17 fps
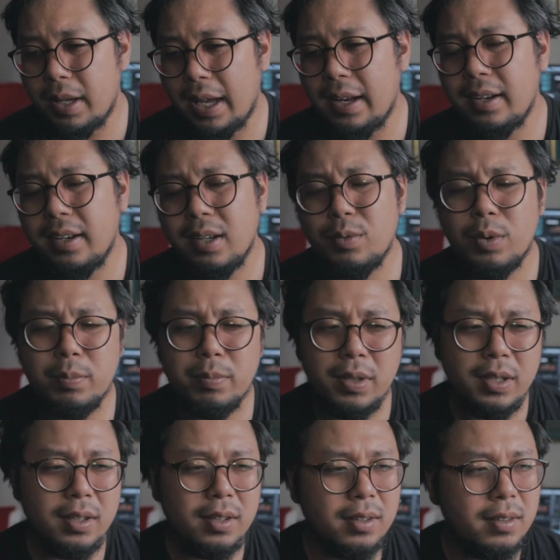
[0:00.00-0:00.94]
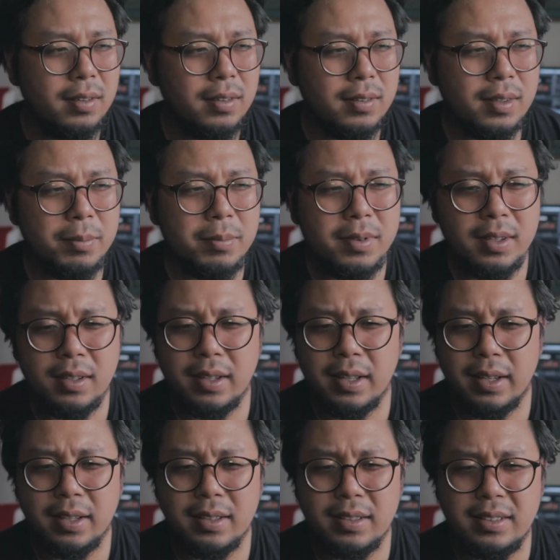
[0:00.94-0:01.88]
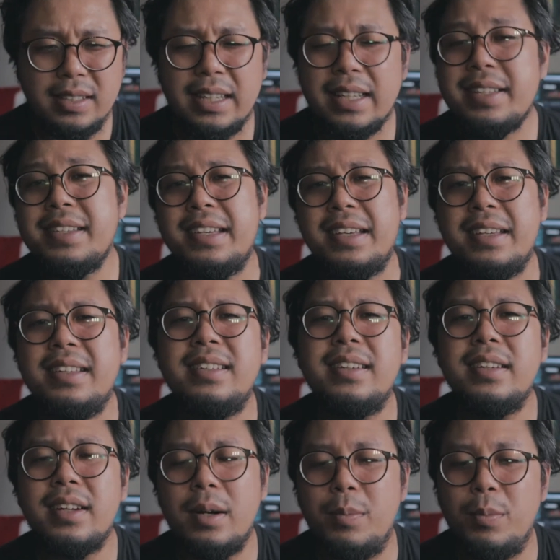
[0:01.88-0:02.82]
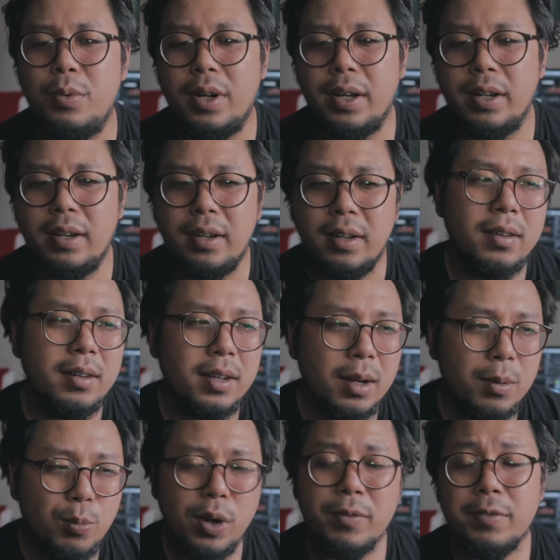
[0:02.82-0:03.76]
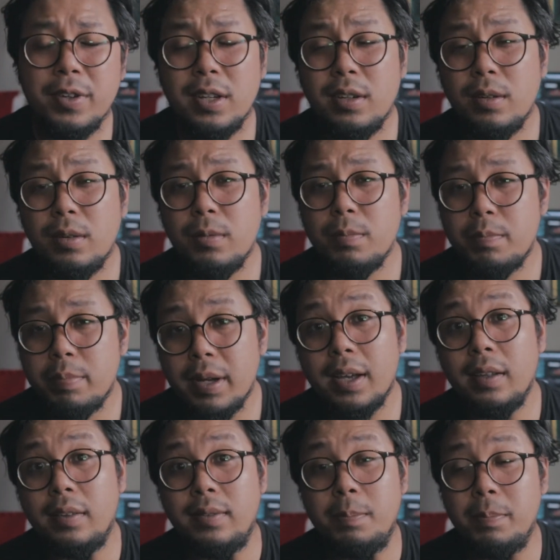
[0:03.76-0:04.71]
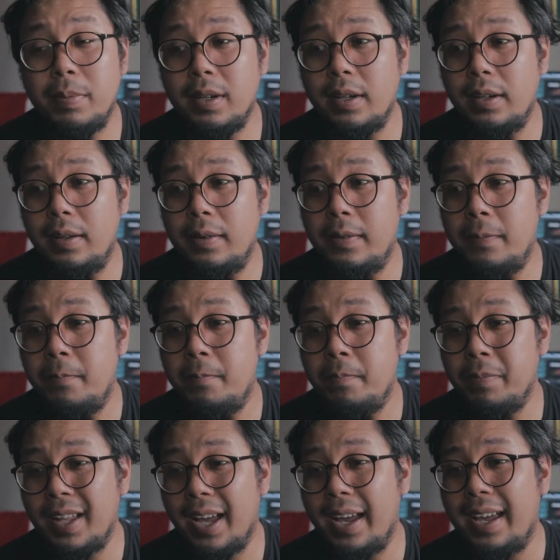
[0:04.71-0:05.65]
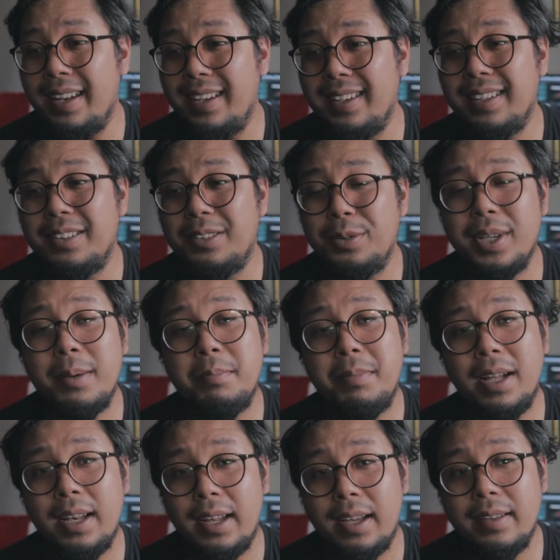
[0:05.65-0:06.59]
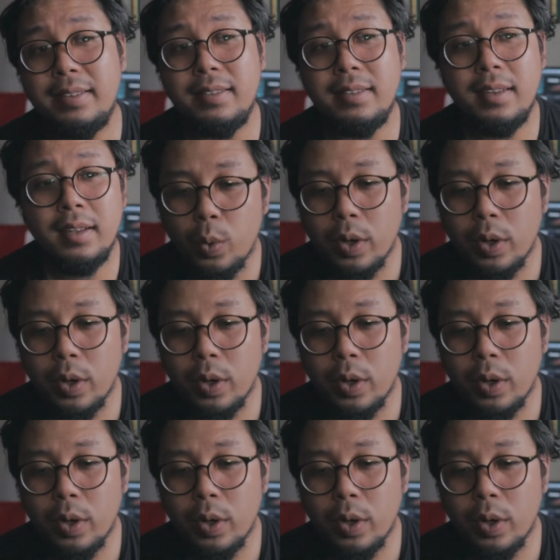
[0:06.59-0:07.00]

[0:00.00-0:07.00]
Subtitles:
Editing will be something like, lecehnya nak buat video best, but nak edit tu yang malas.